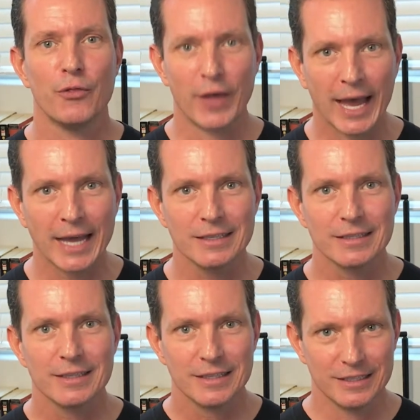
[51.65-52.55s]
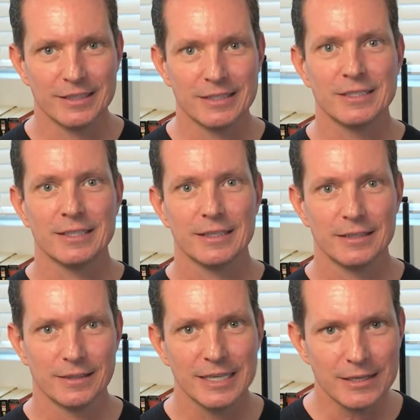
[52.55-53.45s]
That is
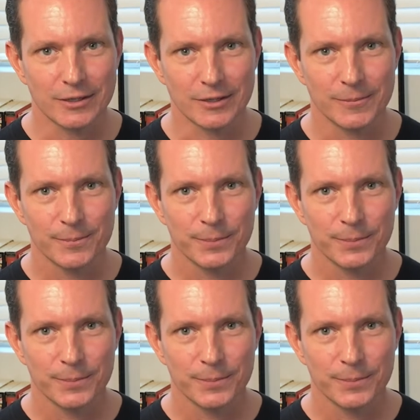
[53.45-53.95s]
illegal.